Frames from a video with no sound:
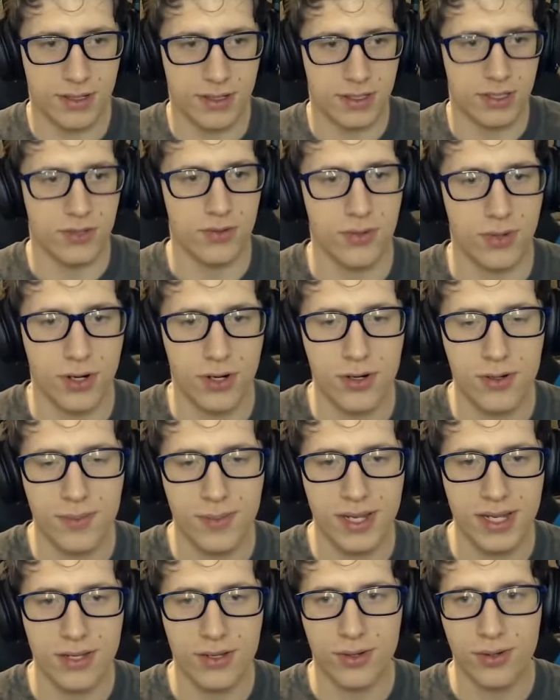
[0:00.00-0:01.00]
You hurt
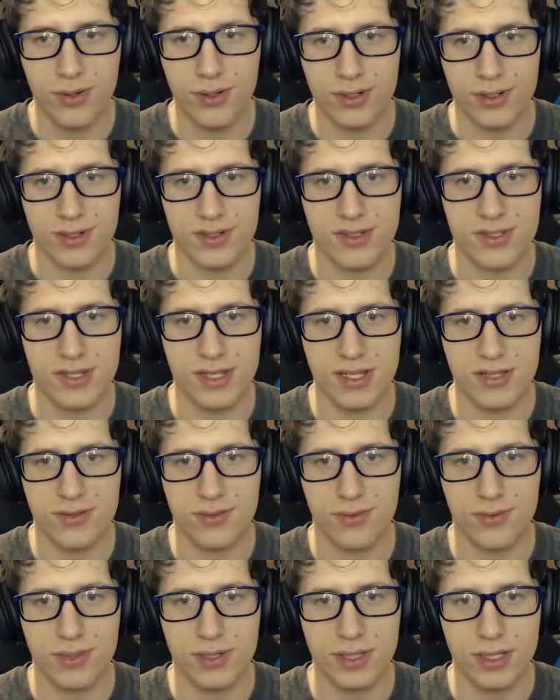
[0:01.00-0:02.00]
my horse. That's
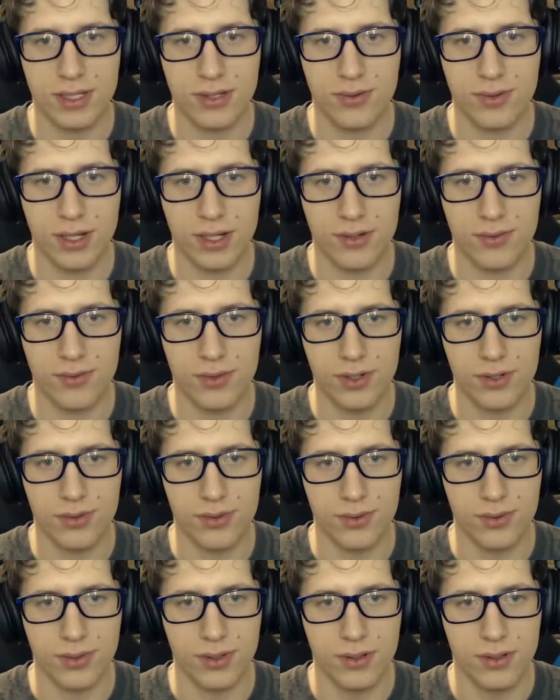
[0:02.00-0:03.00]
really quite
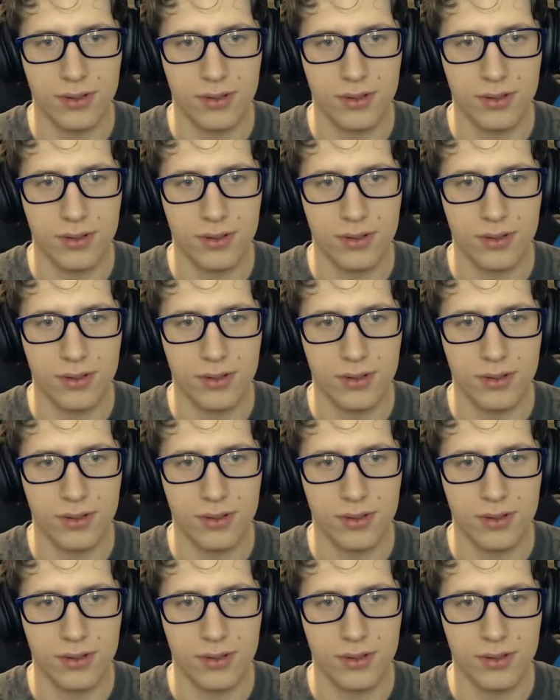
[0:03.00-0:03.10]
rude.